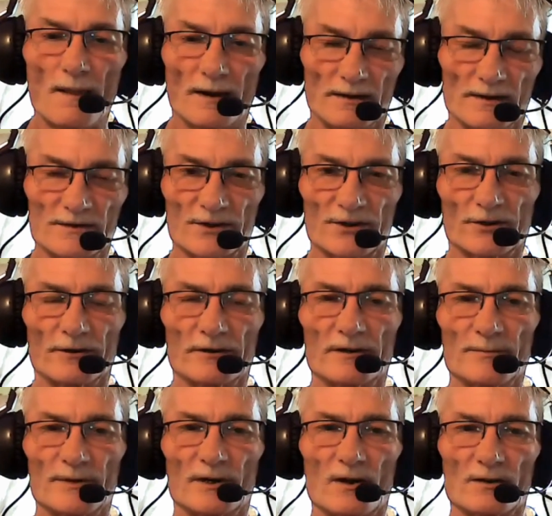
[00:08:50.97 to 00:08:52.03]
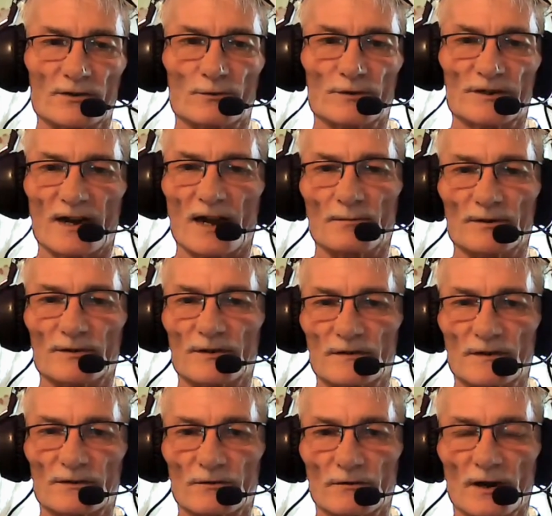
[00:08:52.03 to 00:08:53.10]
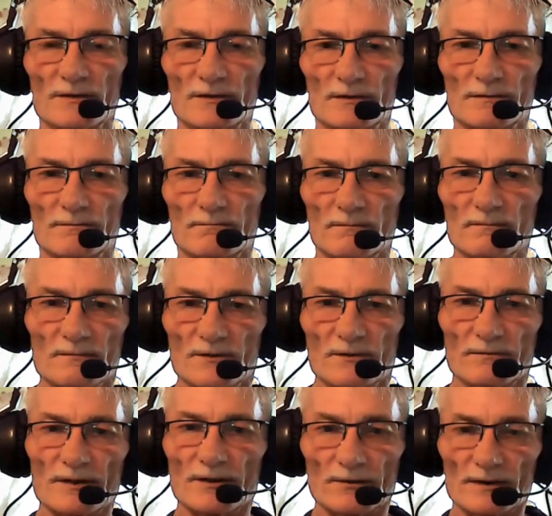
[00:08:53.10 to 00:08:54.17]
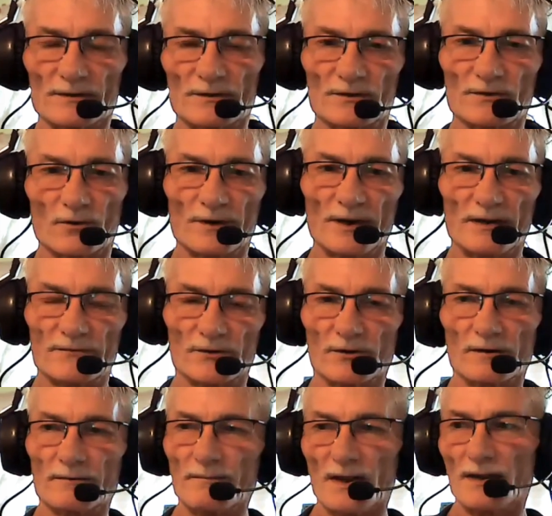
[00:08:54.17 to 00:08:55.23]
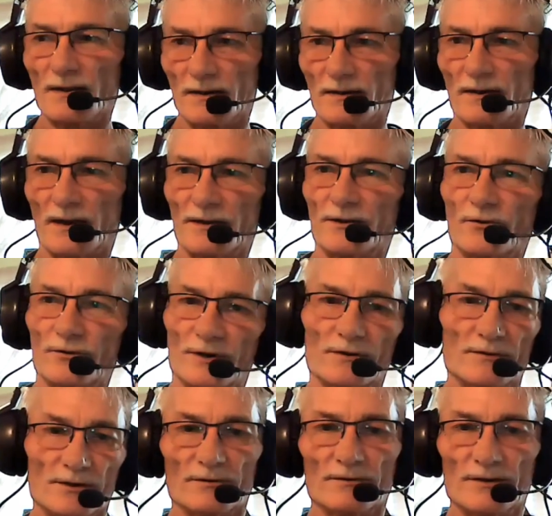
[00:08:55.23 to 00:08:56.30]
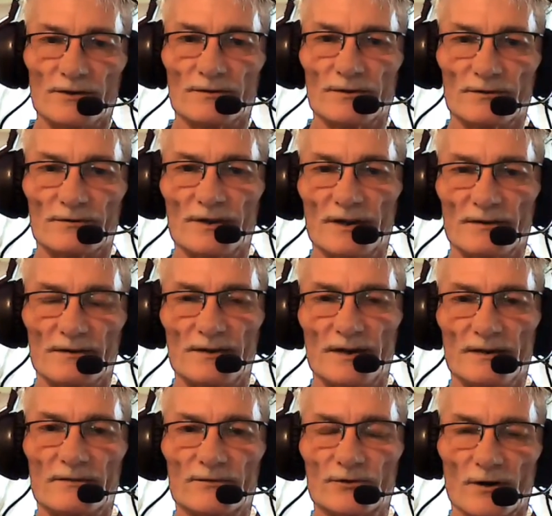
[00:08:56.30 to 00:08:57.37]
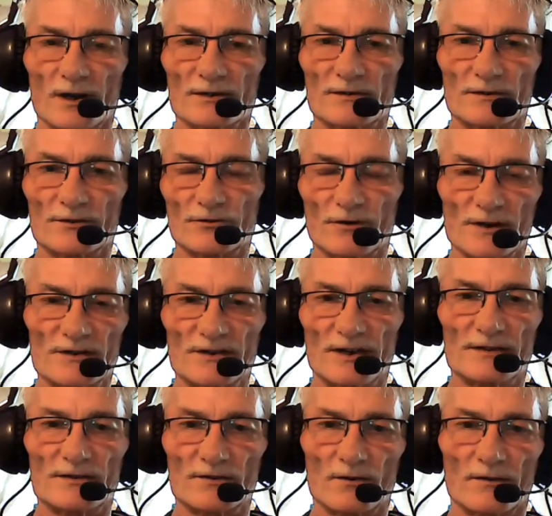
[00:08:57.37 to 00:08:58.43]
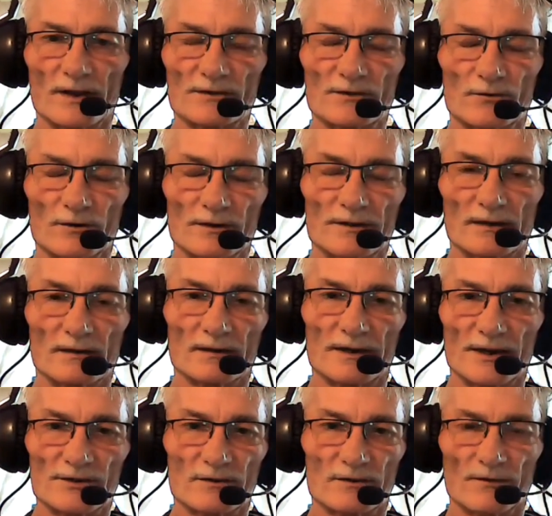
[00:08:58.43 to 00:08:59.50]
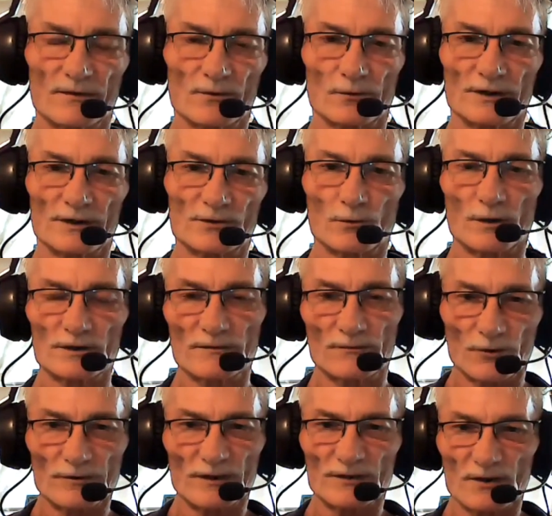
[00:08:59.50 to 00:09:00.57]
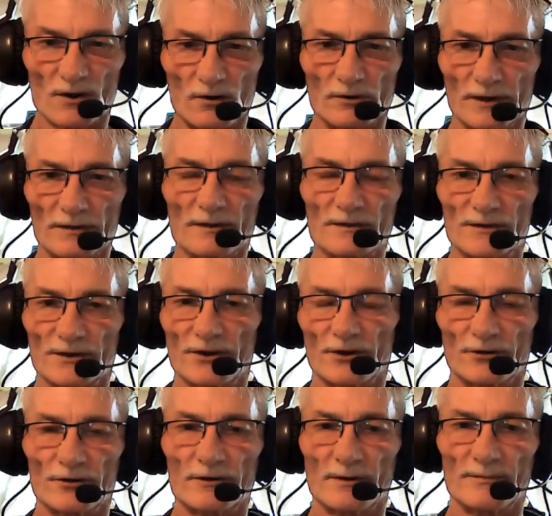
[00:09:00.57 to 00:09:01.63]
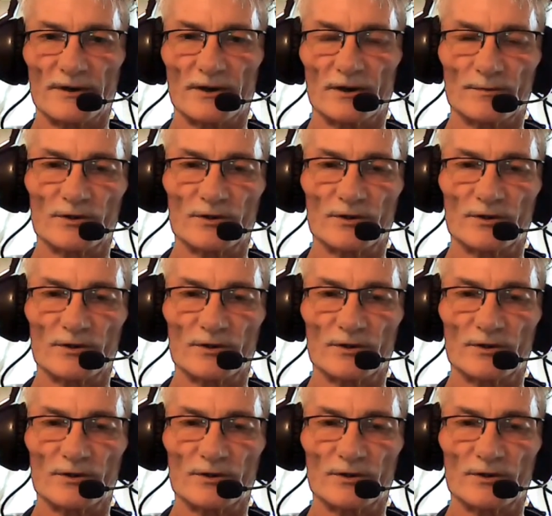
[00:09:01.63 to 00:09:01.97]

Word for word: The security agreement also establishes a trust. So there it is. There's no need for Uh, you know, your your your, your deed, deed of trust and trust deeds and all that sort of delegation of authority, so on and so forth. That's all in the security agreement here